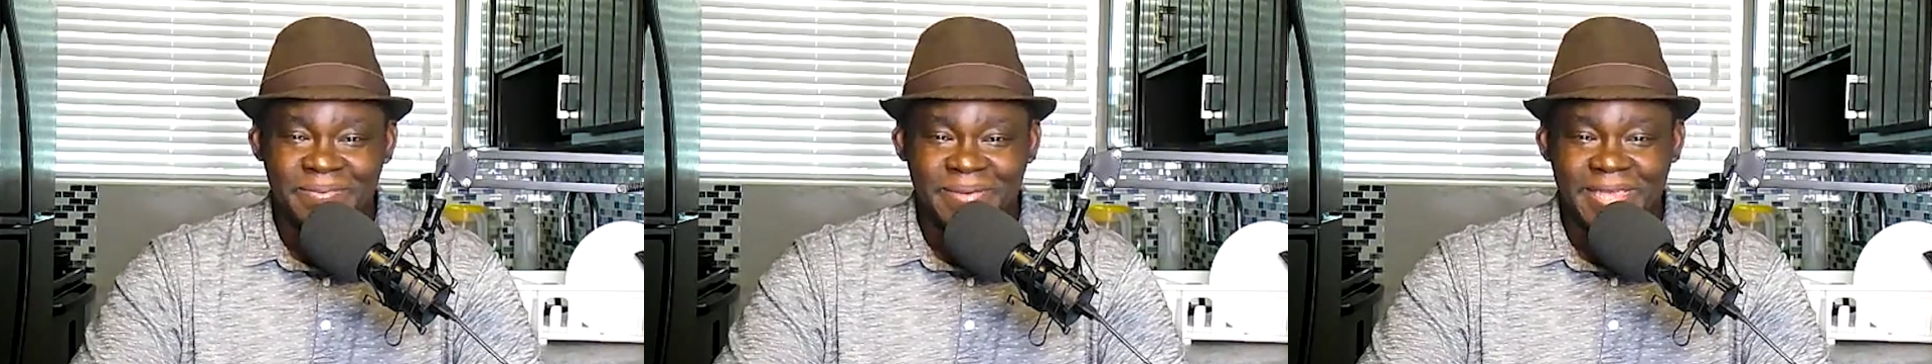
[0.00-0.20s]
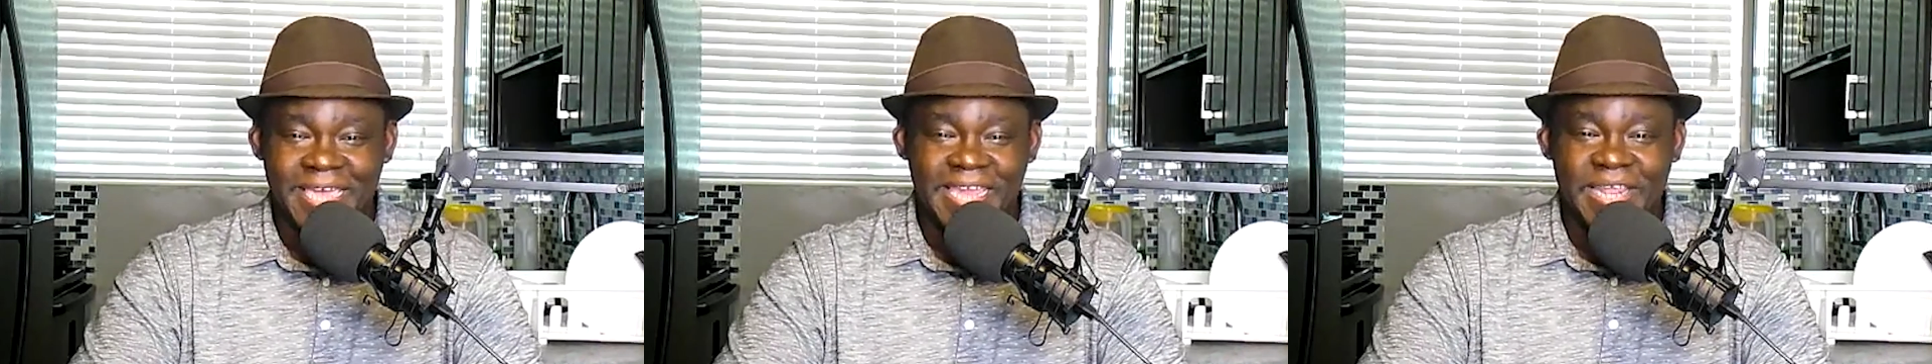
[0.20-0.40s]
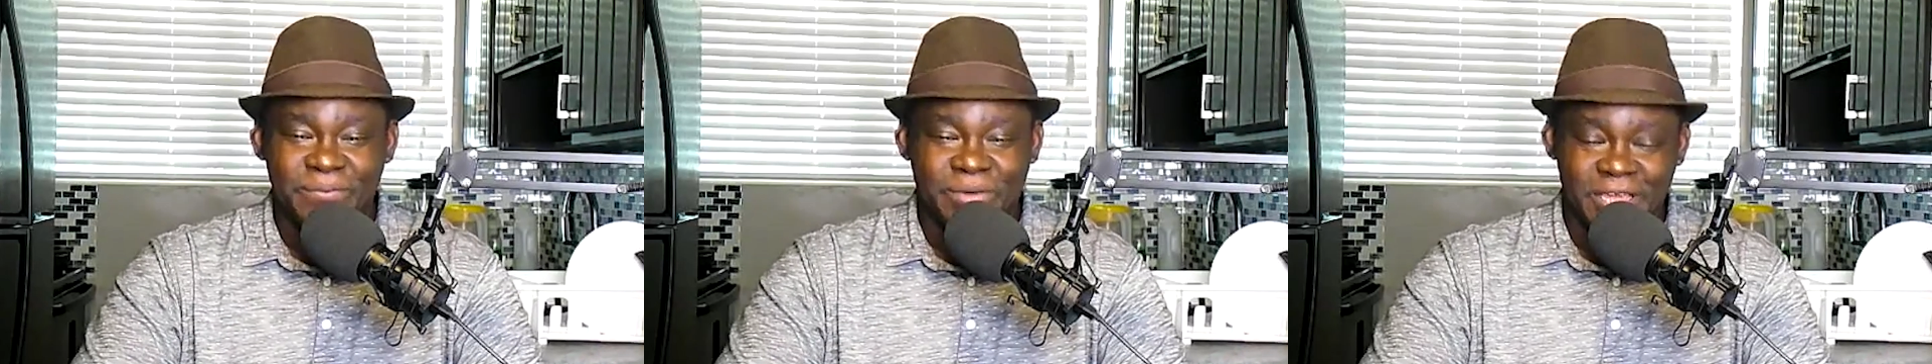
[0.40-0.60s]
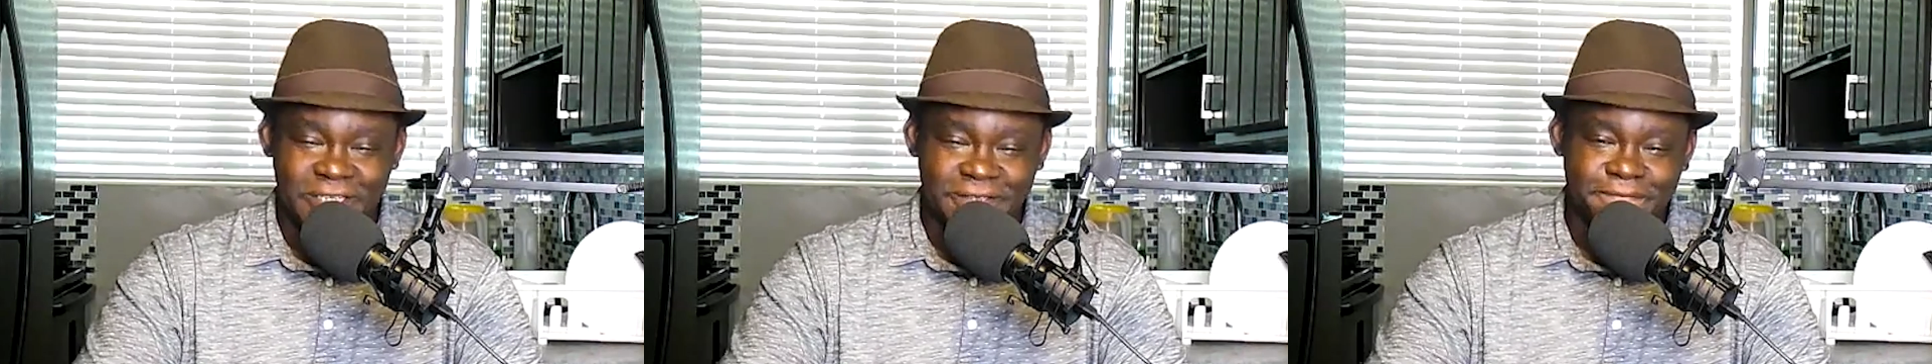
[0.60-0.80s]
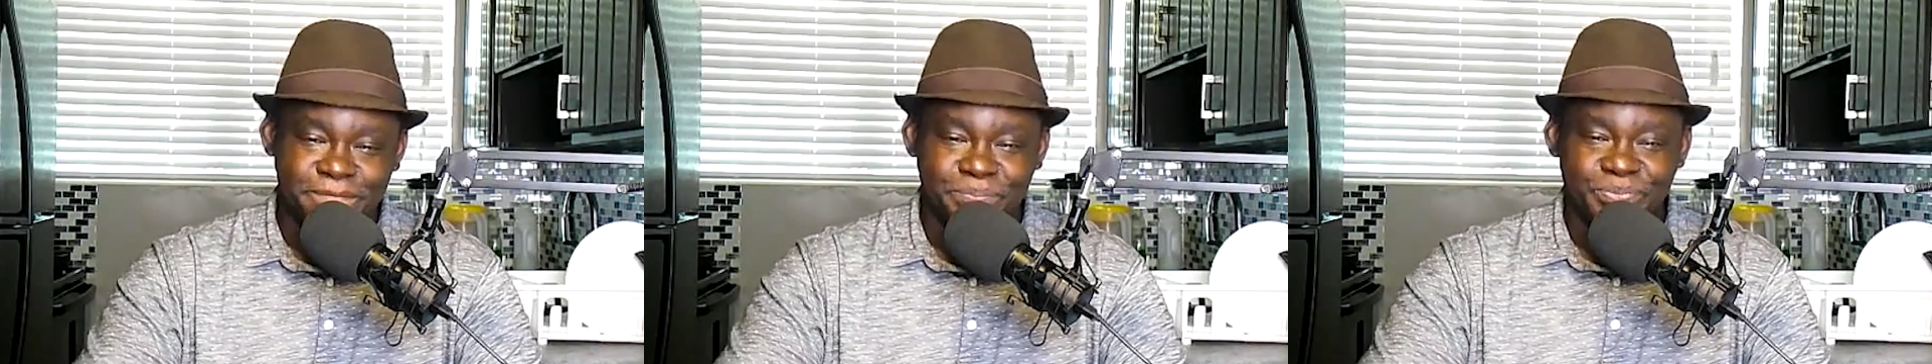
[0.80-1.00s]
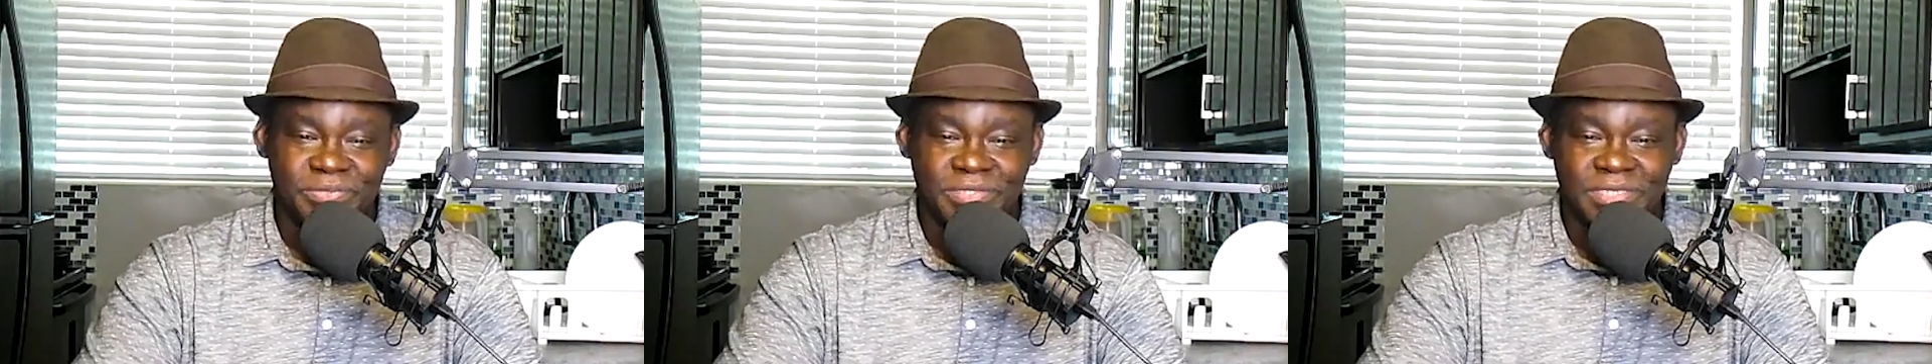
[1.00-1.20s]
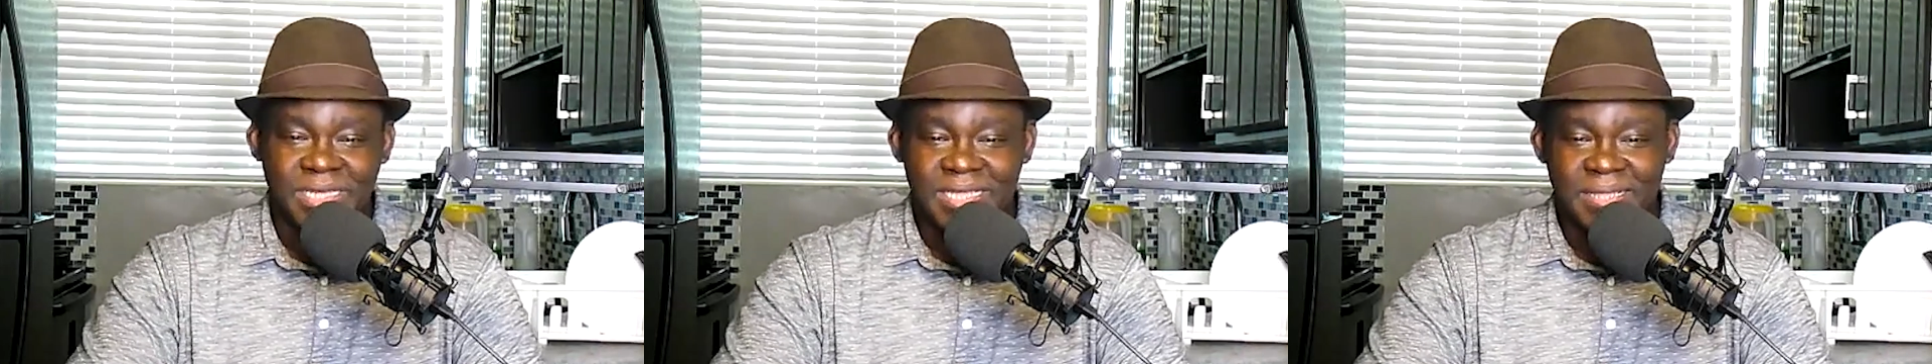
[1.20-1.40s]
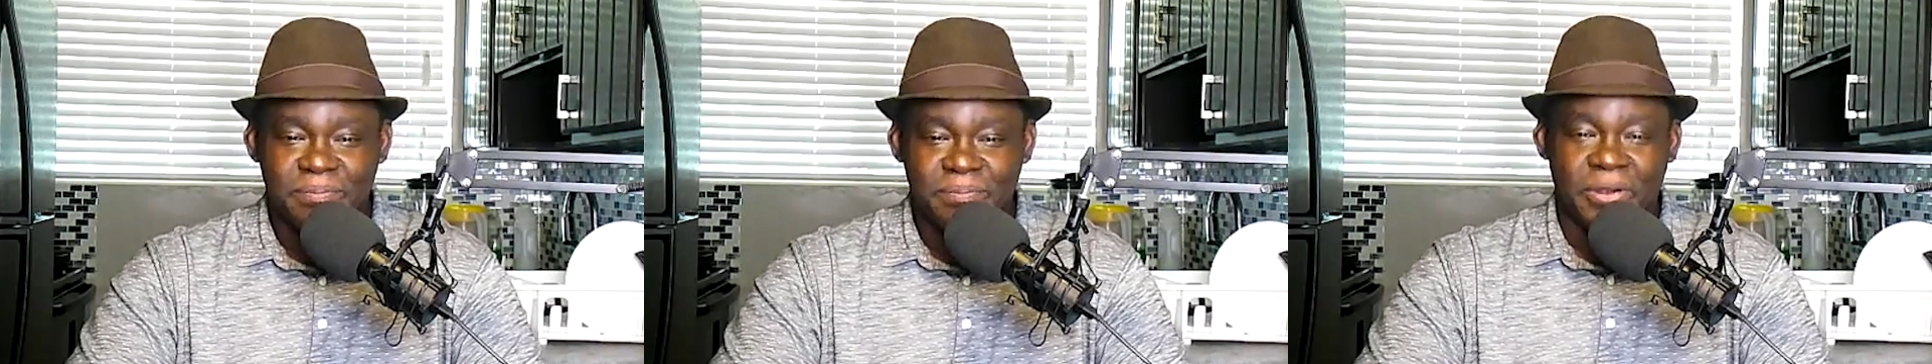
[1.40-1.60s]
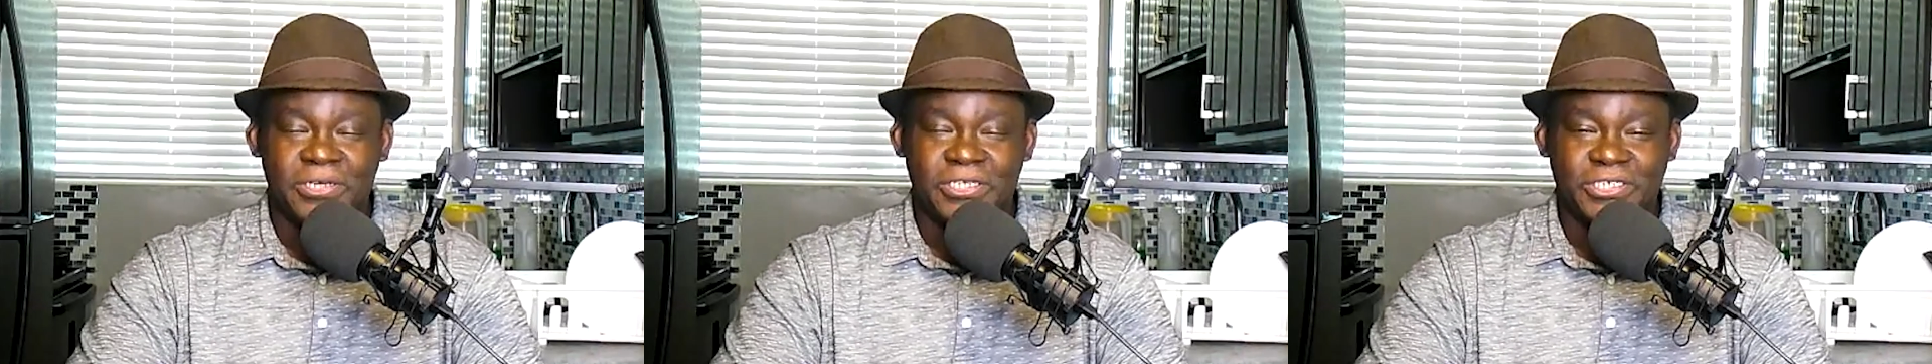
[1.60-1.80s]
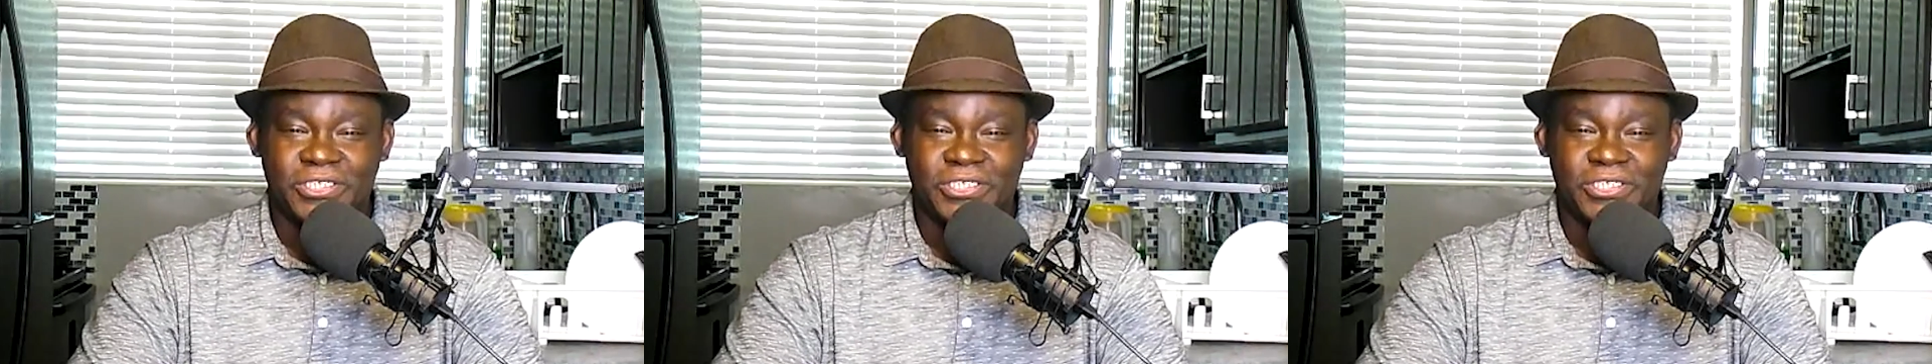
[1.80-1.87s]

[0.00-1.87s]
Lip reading: But anyways, Bert